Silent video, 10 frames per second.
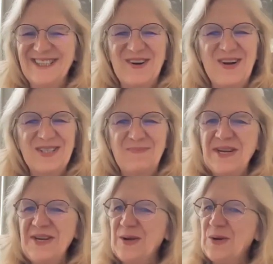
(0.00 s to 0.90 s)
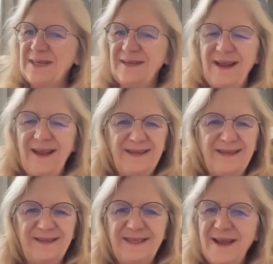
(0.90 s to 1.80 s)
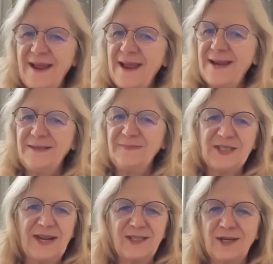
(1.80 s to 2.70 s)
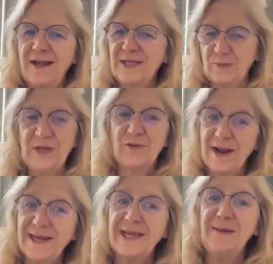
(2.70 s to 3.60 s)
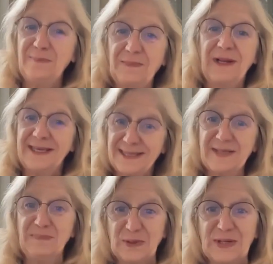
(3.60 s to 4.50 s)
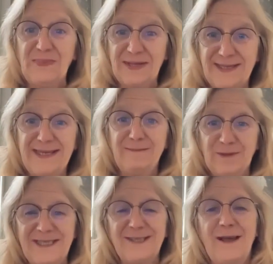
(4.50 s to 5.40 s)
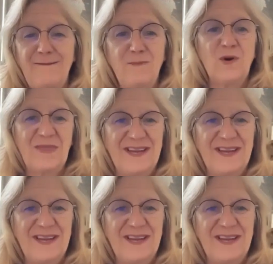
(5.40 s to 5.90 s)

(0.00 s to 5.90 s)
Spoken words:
just awesome. I know at DAA, Dementia Action Alliance, we try to keep Clancy pretty busy, and we still have more